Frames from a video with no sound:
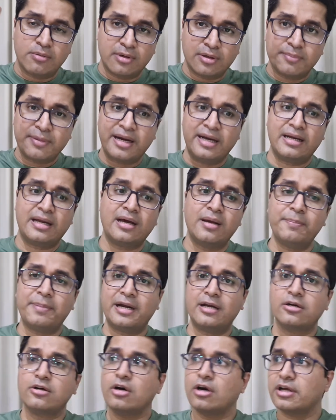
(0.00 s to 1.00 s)
about my entire
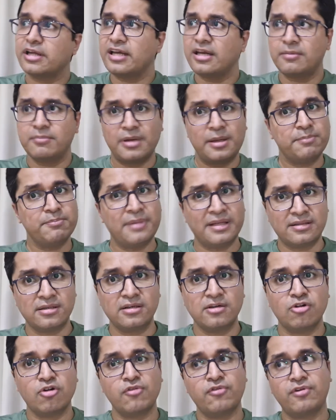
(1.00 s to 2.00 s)
pedagogy and my
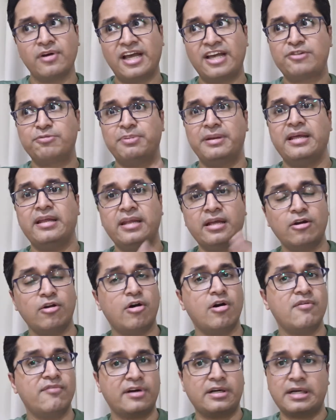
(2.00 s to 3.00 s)
method of explaining
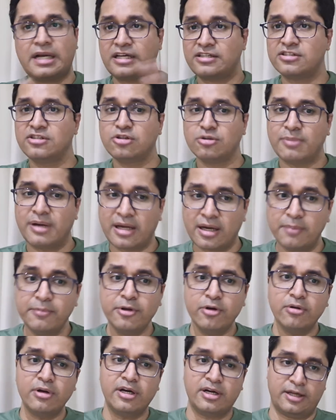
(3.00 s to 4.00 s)
law of attraction to my
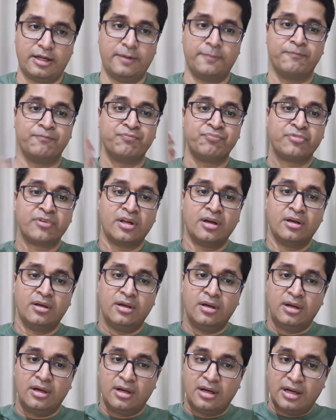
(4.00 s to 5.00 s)
community.
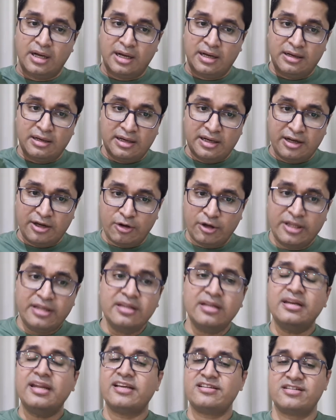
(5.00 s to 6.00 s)
In
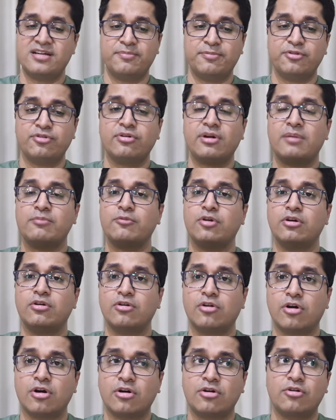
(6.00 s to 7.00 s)
the next episode, I'm going
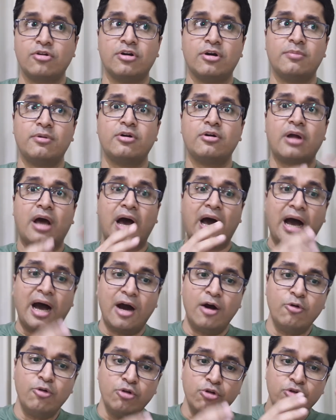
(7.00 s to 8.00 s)
to talk to you about
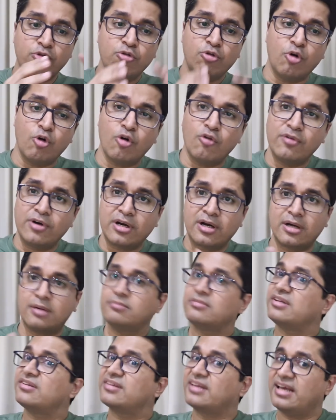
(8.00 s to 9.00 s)
how do you
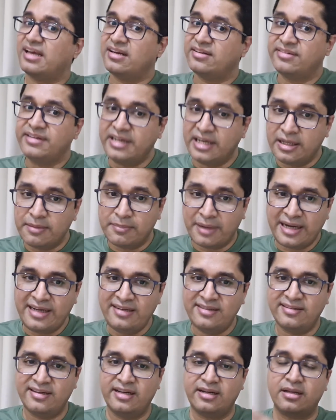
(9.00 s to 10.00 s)
overcome the scarcity
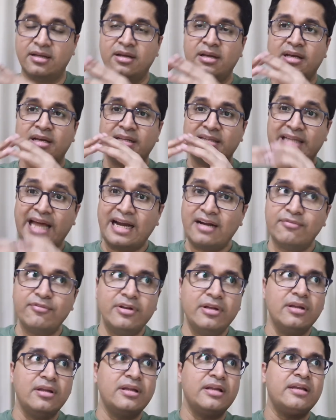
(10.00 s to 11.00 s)
mindset. That
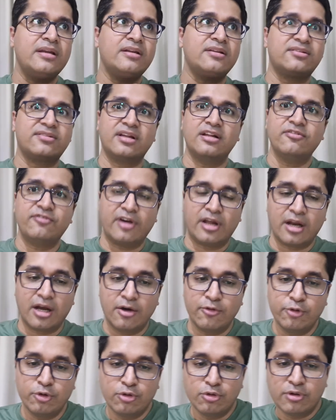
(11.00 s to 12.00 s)
will in itself allow
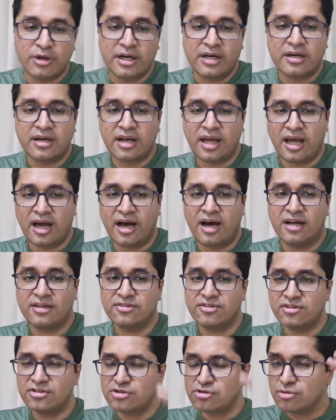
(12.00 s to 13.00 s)
you to get
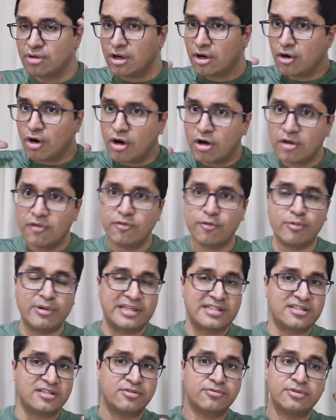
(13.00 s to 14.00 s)
answers to a lot of
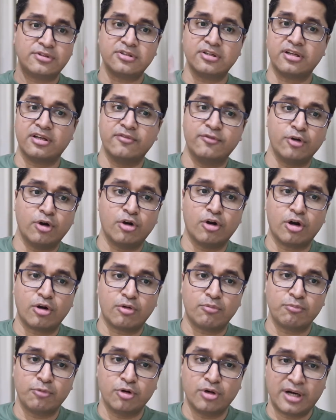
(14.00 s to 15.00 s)
questions which will give you a
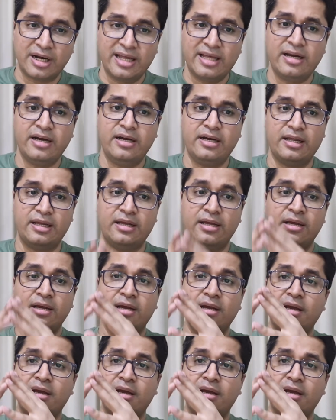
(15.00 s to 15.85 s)
lot more clarity